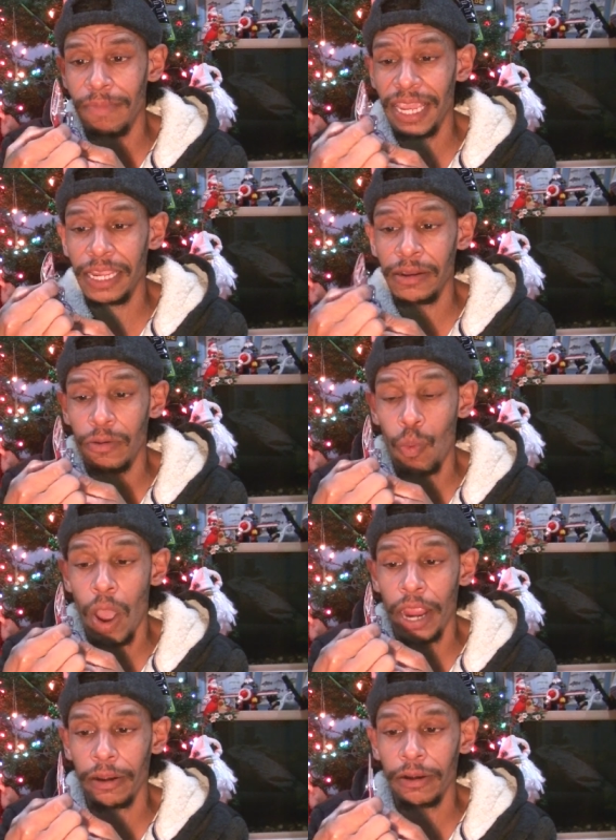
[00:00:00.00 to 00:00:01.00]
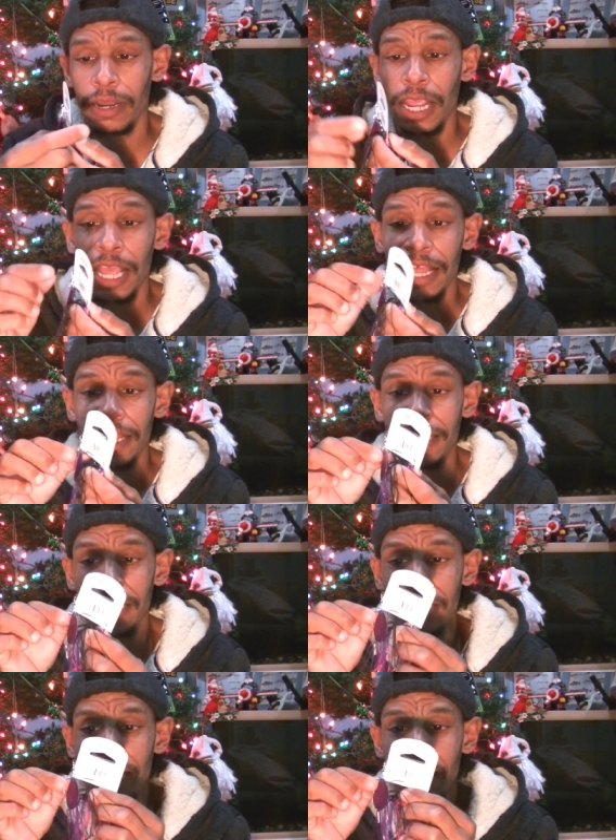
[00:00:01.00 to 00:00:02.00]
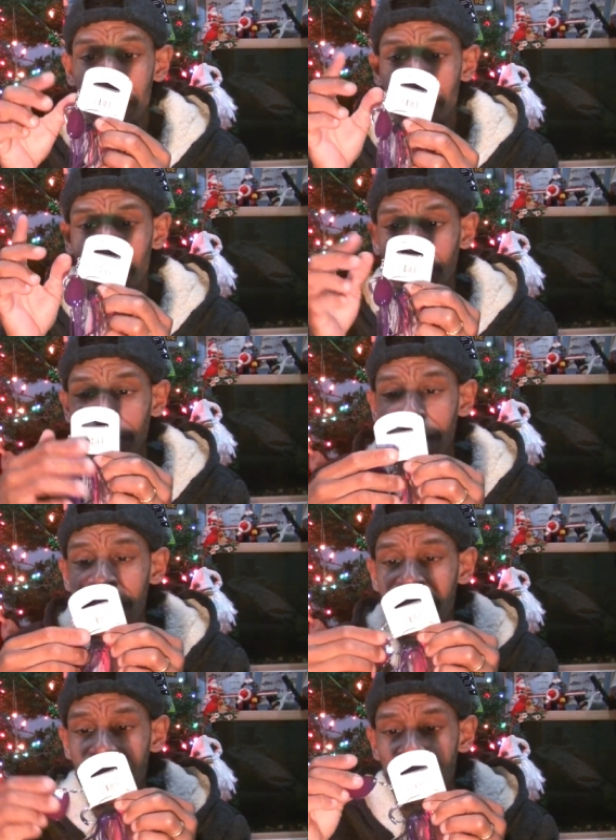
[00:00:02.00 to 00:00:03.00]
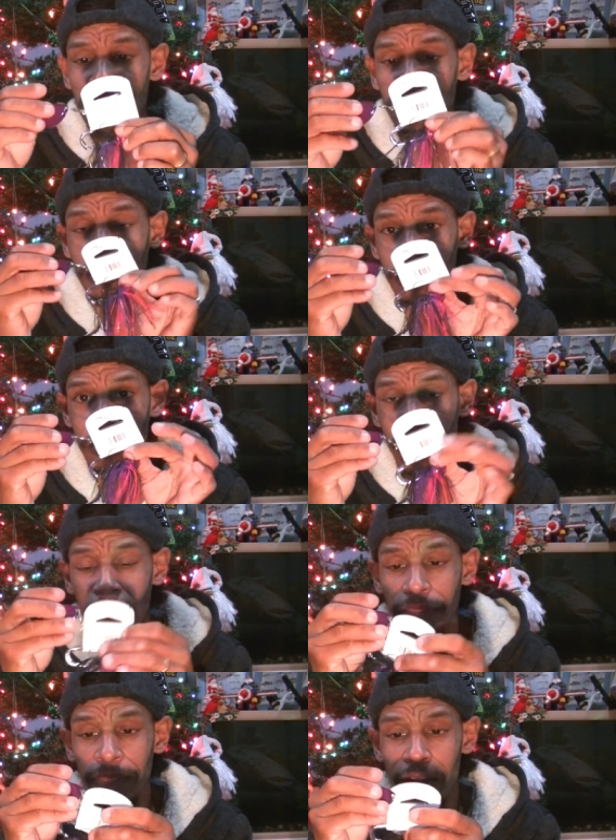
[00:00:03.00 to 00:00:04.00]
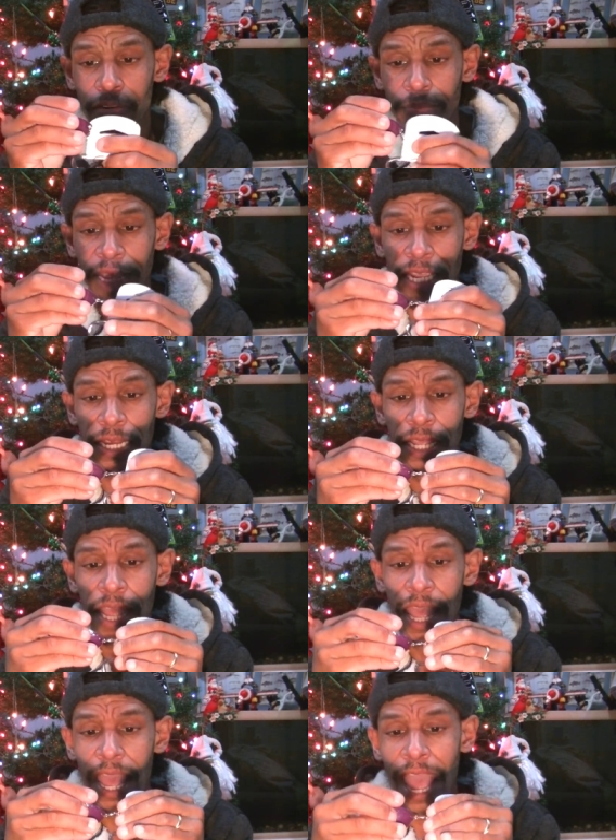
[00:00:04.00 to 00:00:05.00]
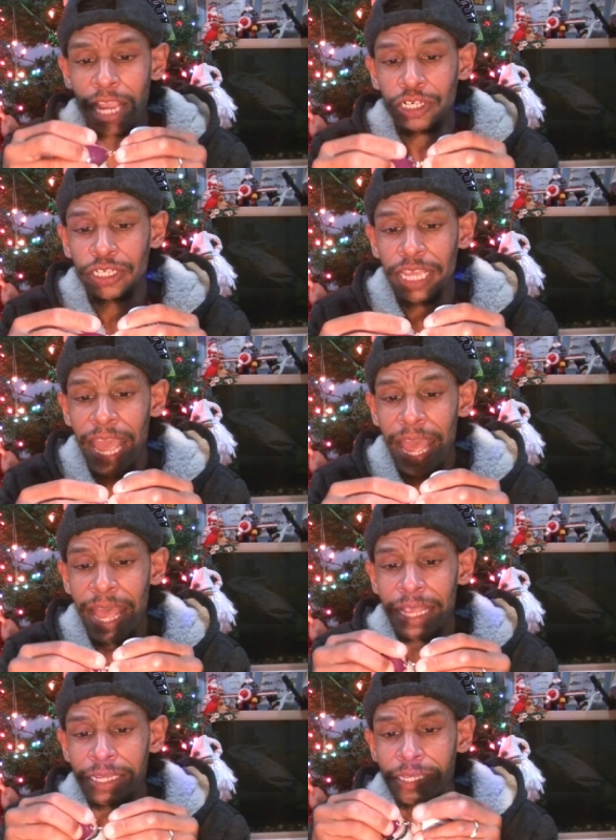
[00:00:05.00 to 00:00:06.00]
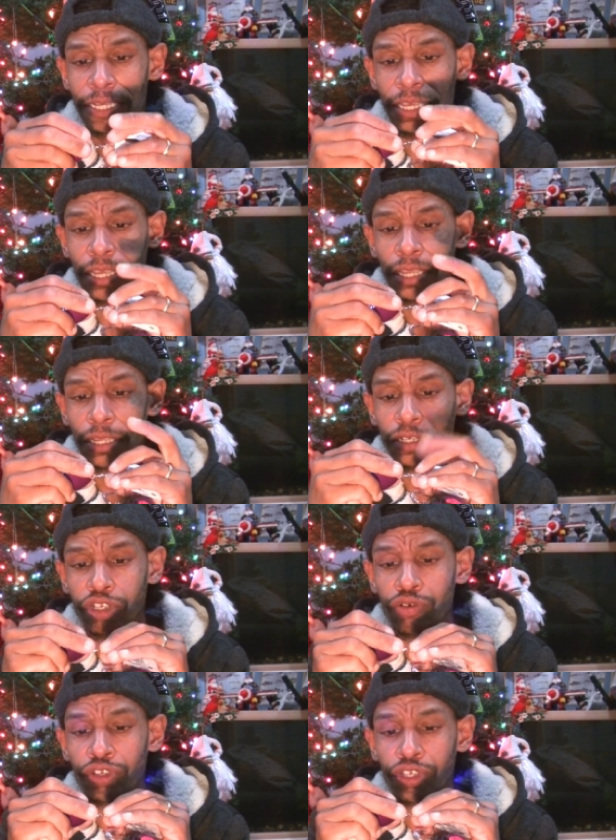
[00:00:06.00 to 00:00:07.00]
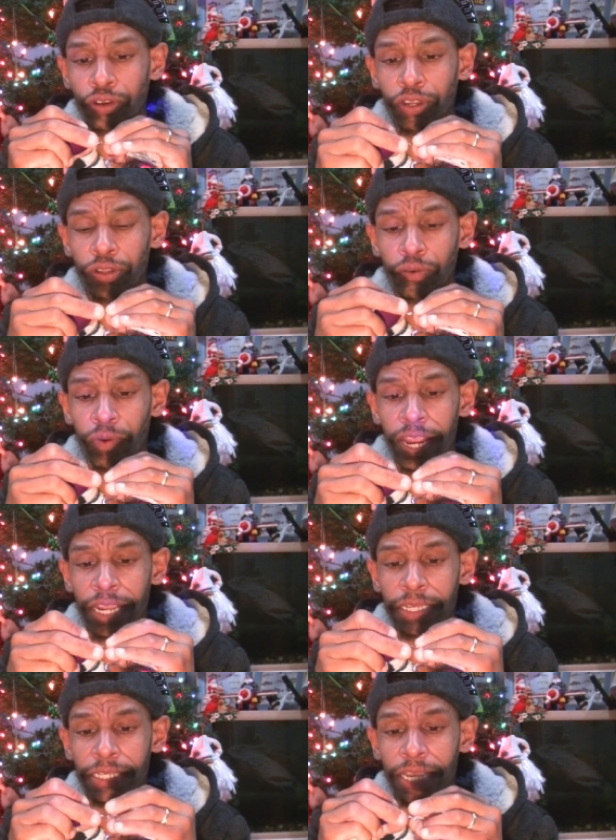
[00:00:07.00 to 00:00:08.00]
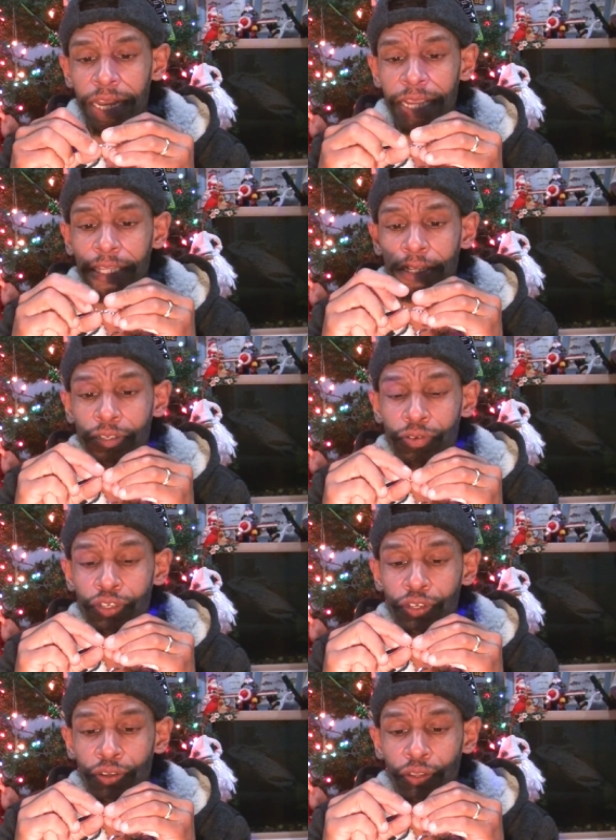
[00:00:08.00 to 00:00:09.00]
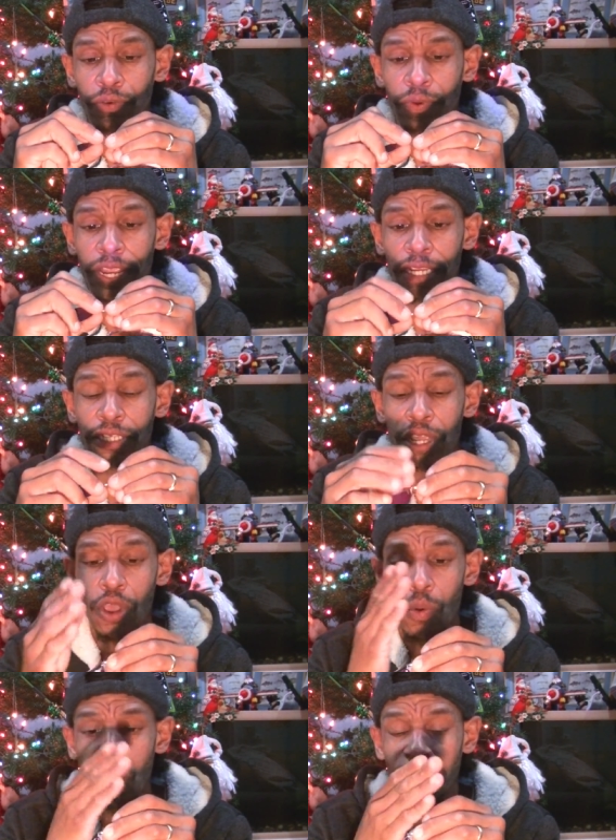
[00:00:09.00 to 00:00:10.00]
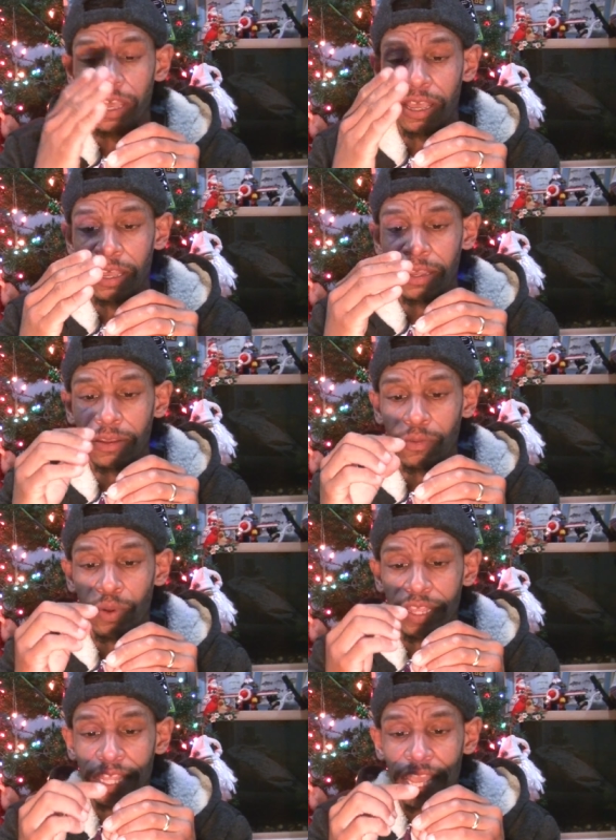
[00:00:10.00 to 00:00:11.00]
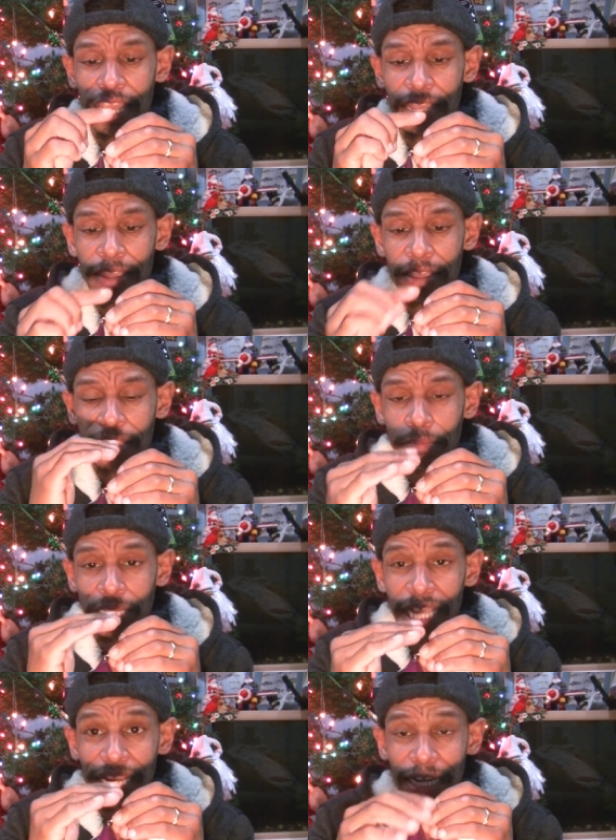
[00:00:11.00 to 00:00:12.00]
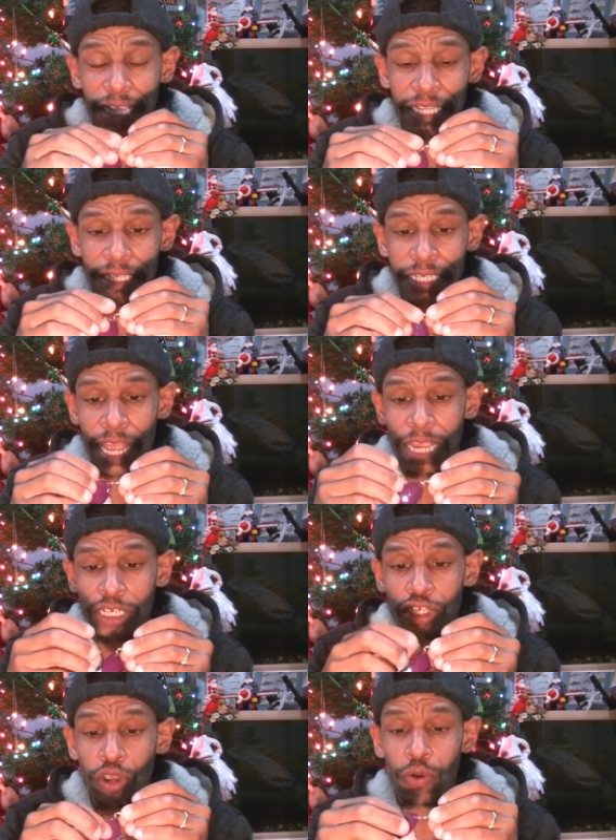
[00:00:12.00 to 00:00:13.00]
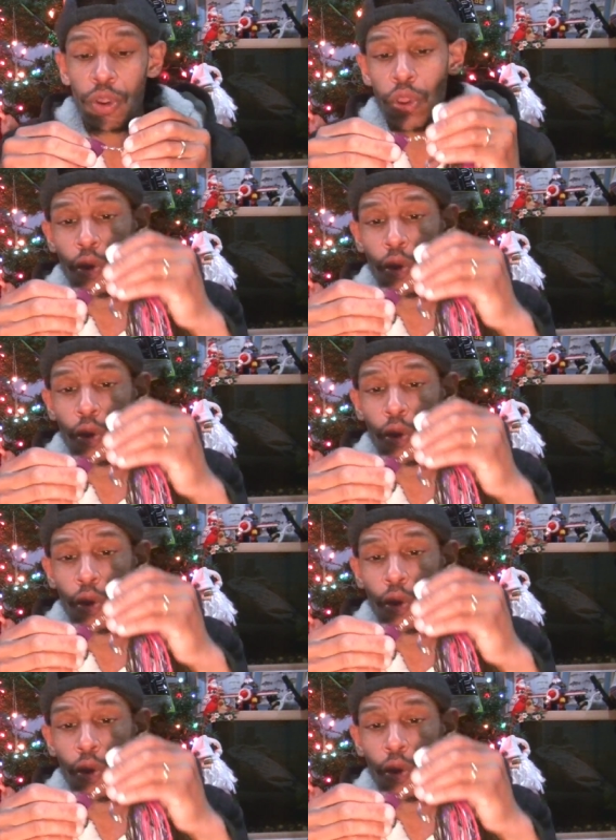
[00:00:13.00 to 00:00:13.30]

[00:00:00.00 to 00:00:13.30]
main wire. The blade on their bait actually has two circular rings connected to two circular rings with a uh, with a plate inside. So